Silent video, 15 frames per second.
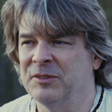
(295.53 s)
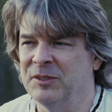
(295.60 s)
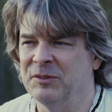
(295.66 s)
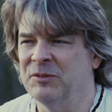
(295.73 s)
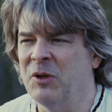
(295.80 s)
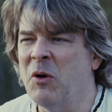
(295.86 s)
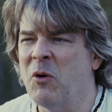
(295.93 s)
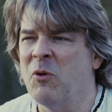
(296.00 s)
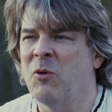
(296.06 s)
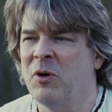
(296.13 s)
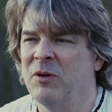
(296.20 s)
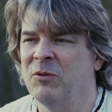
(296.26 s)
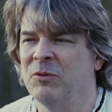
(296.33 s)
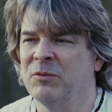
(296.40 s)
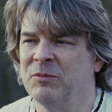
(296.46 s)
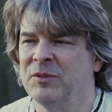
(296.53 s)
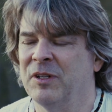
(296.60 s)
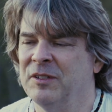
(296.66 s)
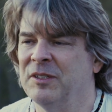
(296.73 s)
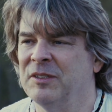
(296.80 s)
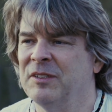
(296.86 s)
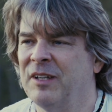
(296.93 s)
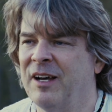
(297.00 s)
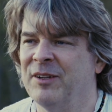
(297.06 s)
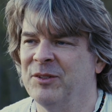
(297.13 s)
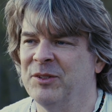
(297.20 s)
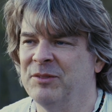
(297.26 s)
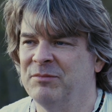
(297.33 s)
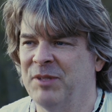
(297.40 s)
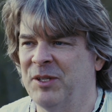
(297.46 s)
to know uh, how
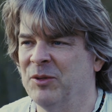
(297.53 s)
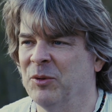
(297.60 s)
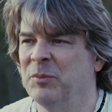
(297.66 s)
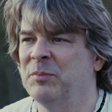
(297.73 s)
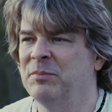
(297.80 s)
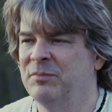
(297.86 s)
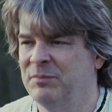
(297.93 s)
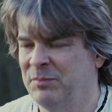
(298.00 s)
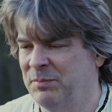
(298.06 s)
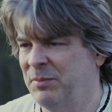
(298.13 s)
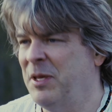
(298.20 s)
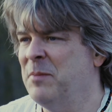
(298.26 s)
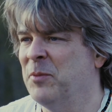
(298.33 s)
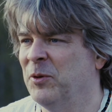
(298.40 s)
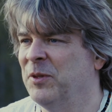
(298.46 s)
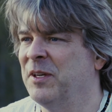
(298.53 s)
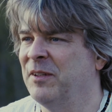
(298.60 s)
to heal people.